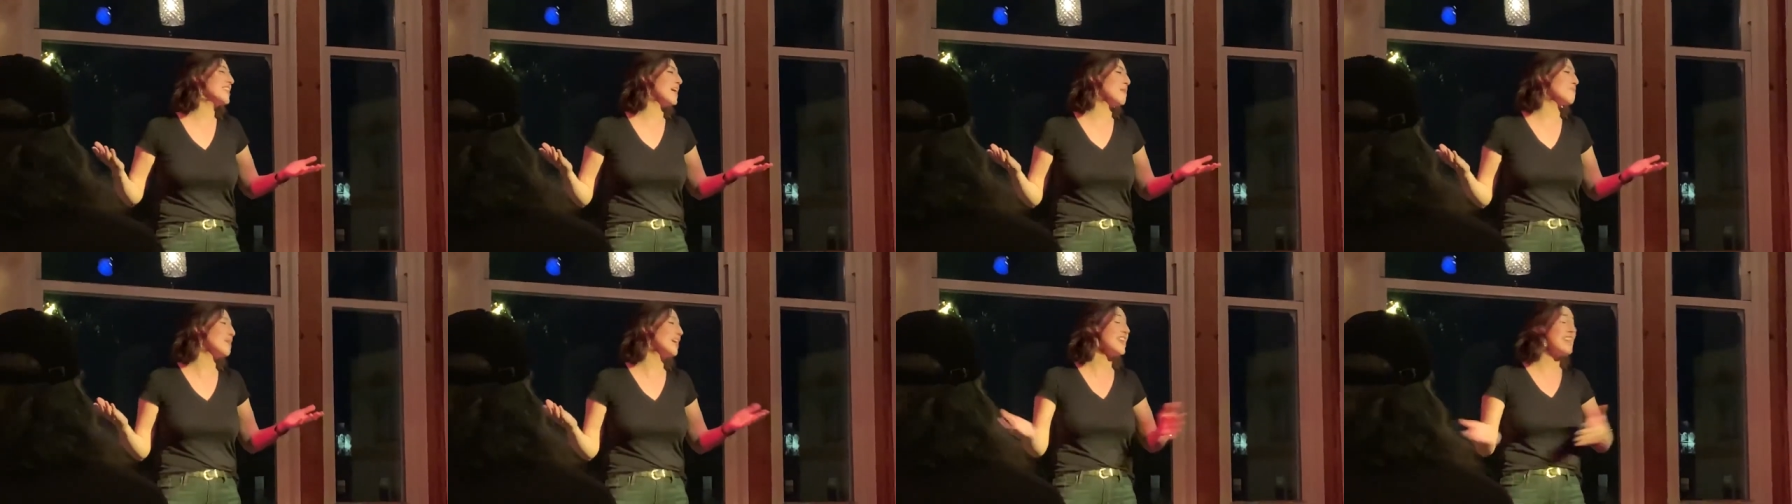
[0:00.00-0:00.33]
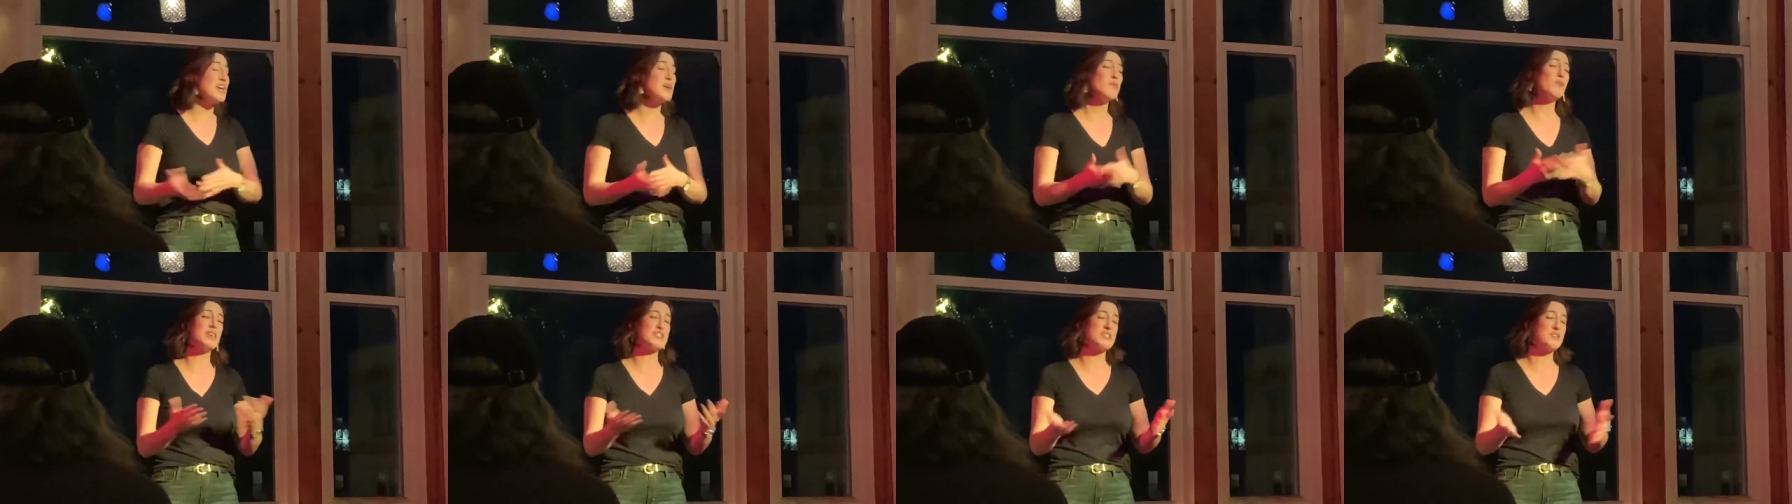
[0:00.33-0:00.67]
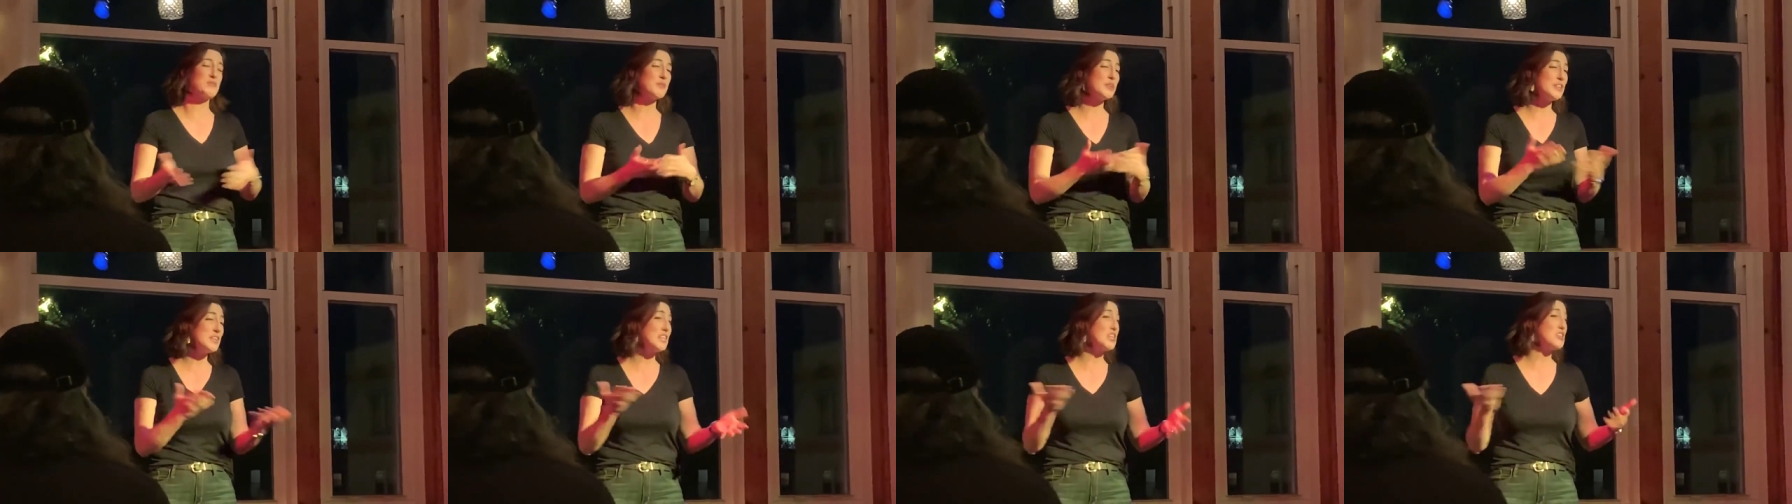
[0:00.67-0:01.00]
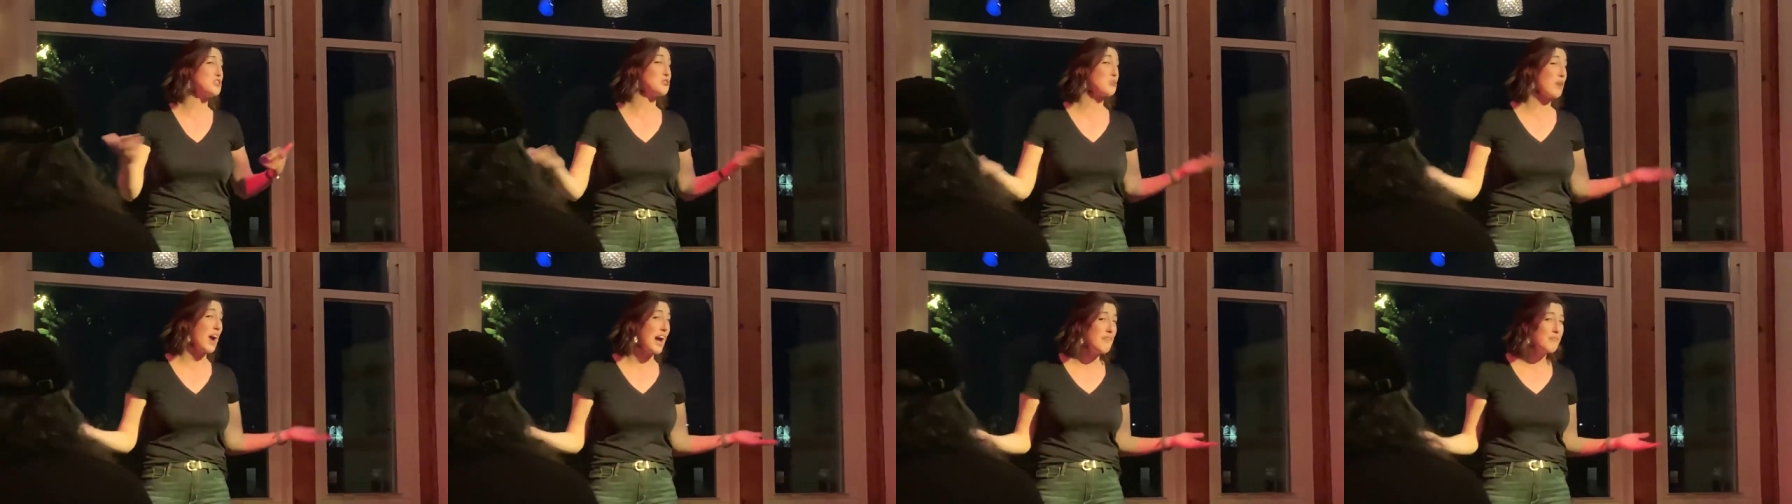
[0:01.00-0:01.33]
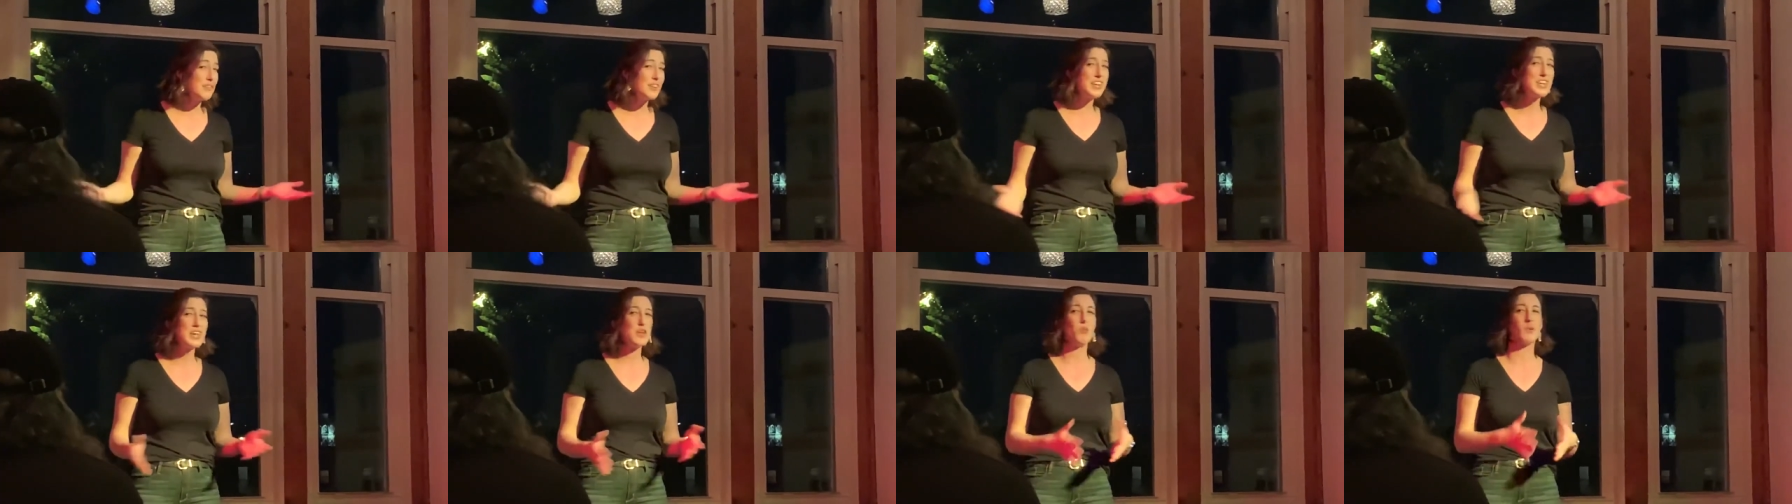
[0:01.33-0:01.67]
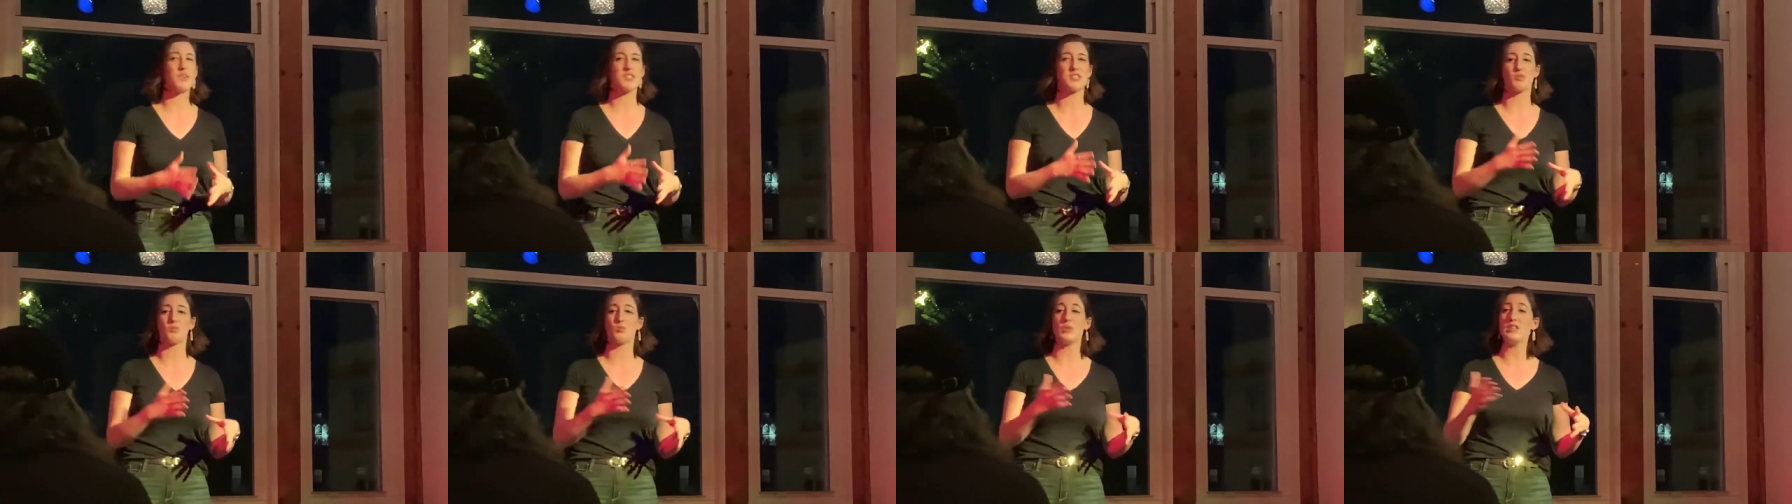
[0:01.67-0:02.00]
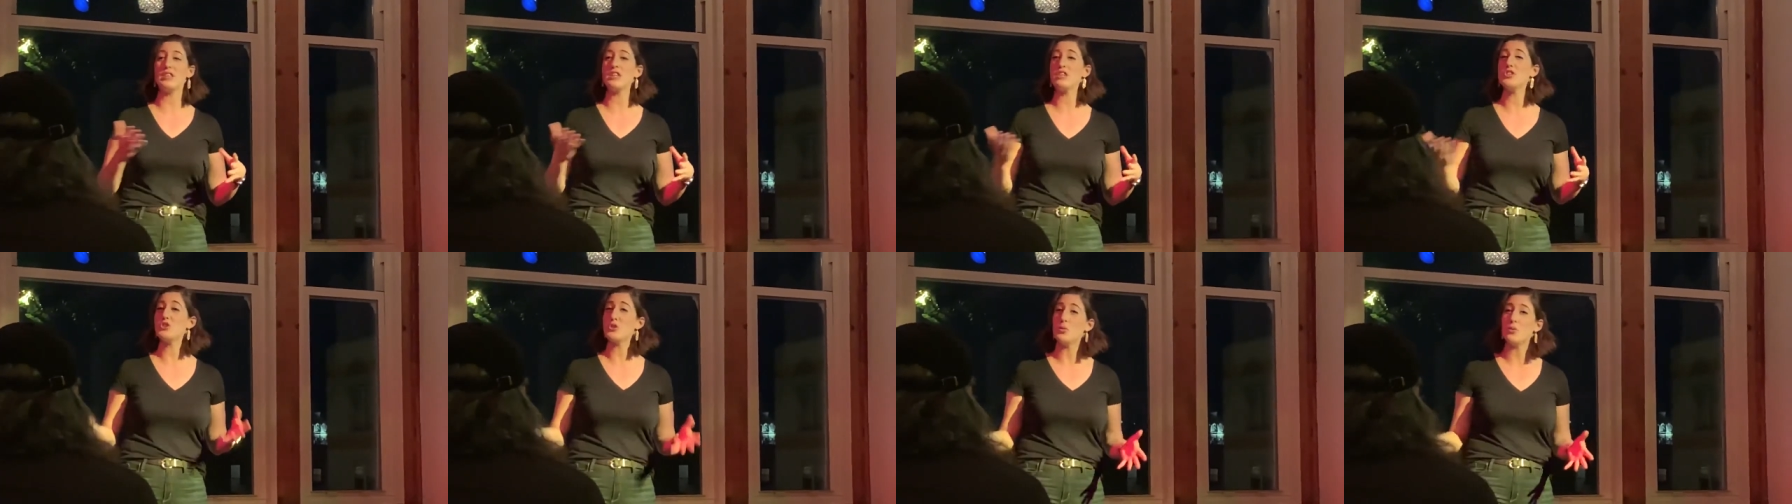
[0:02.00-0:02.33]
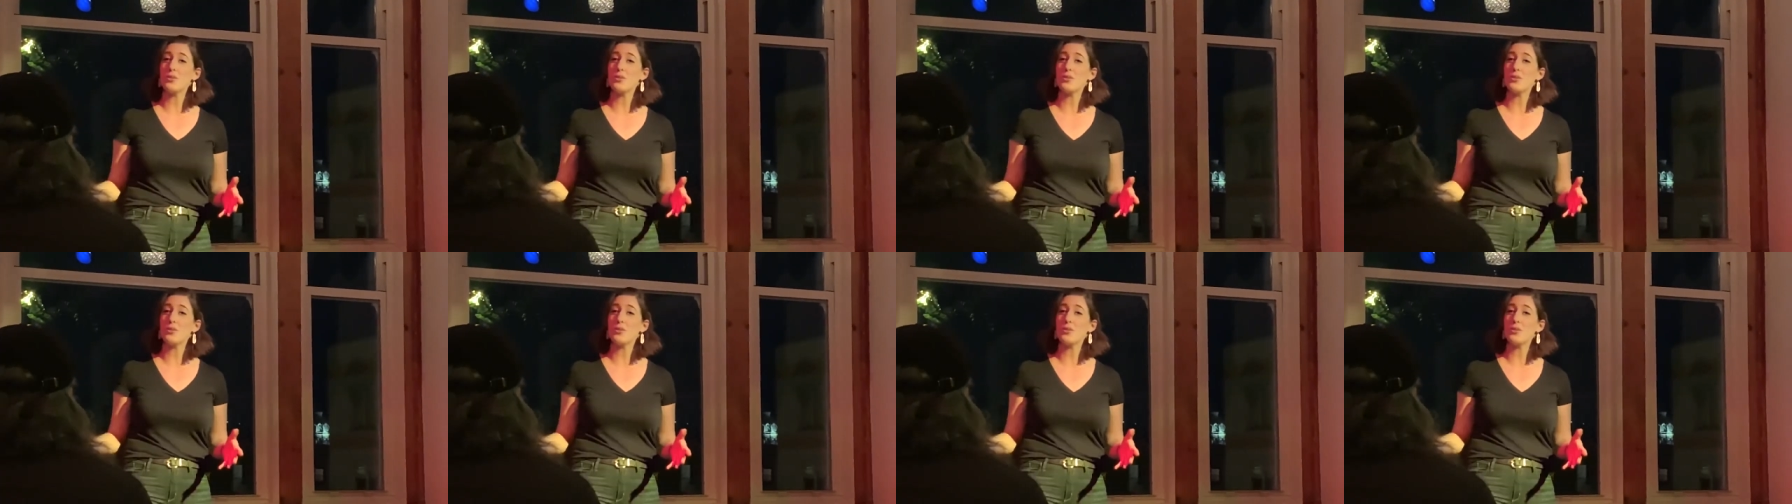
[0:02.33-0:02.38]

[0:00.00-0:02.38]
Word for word: that meant he wasn't really traveling, he wasn't really